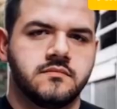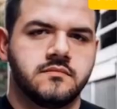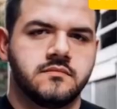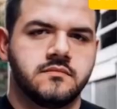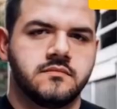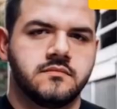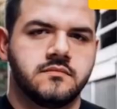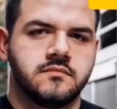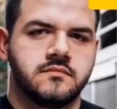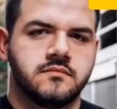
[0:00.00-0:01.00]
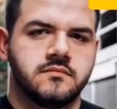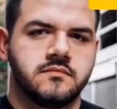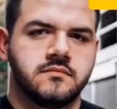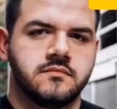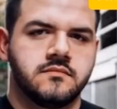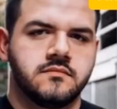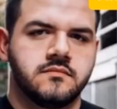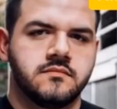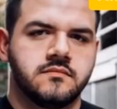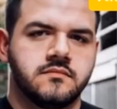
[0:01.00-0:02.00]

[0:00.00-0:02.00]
This person isn't speaking.